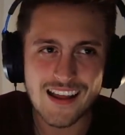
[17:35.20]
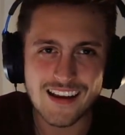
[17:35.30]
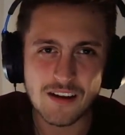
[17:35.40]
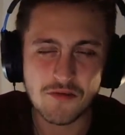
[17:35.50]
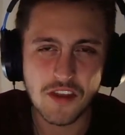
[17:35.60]

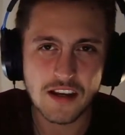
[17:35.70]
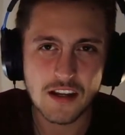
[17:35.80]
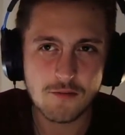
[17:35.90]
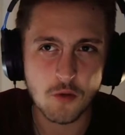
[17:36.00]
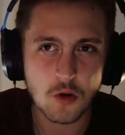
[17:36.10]
If they
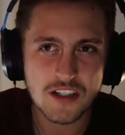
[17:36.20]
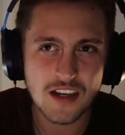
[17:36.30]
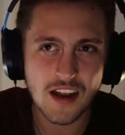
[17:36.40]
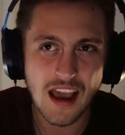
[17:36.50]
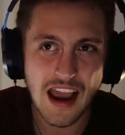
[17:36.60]
need
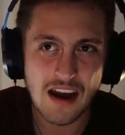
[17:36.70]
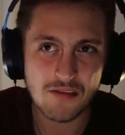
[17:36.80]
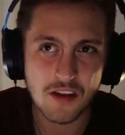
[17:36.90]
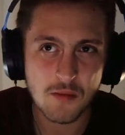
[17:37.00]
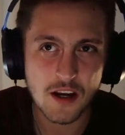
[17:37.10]
14.5,
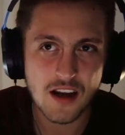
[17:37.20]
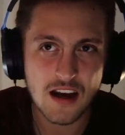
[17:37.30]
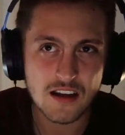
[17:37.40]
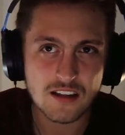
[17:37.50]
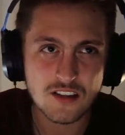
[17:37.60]
they might
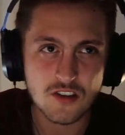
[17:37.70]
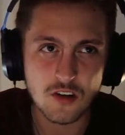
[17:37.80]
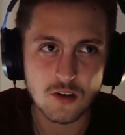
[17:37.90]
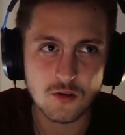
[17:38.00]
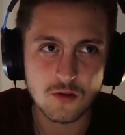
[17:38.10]
not.
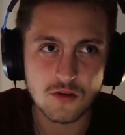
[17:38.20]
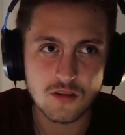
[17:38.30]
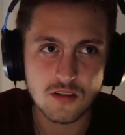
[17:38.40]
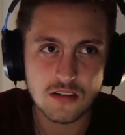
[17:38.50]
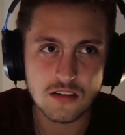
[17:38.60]
So
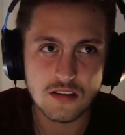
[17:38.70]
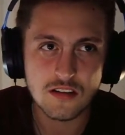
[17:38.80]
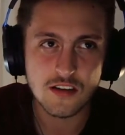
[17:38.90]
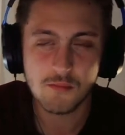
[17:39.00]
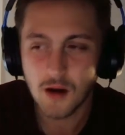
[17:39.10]

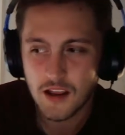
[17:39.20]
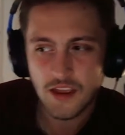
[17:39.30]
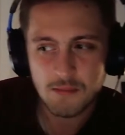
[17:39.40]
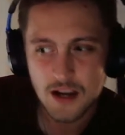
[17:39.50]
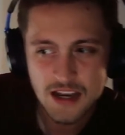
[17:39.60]
they
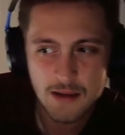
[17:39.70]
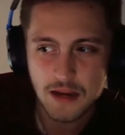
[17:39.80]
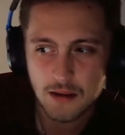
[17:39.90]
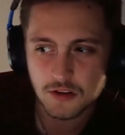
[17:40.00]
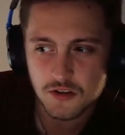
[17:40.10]
might not
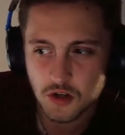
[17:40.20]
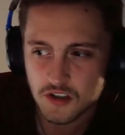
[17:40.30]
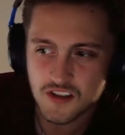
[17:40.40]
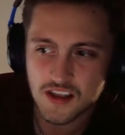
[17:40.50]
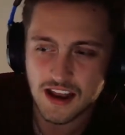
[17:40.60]
be able to
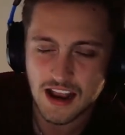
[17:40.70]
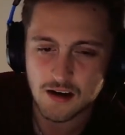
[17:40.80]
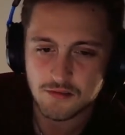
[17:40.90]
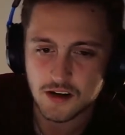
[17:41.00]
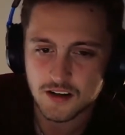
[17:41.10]
because of that
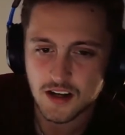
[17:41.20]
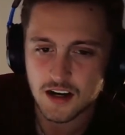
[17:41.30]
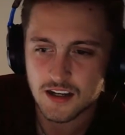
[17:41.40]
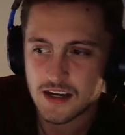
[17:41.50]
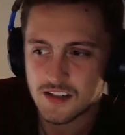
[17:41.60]
have on
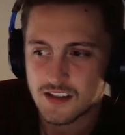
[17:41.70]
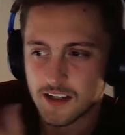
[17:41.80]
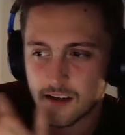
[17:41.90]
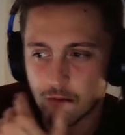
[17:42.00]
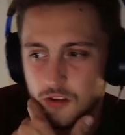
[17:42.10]

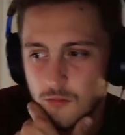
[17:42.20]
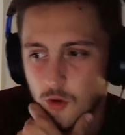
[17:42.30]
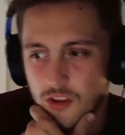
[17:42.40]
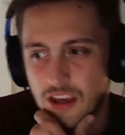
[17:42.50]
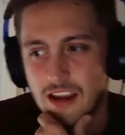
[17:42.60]
18
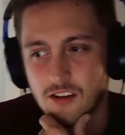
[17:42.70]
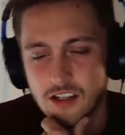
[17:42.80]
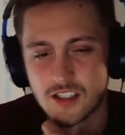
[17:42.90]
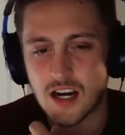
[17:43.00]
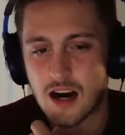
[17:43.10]
with Cantlay
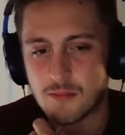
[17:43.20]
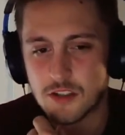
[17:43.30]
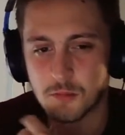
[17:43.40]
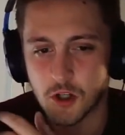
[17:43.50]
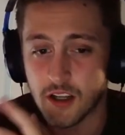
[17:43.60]
and Thomas,
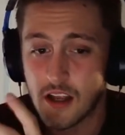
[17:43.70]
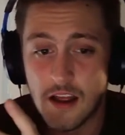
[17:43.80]
but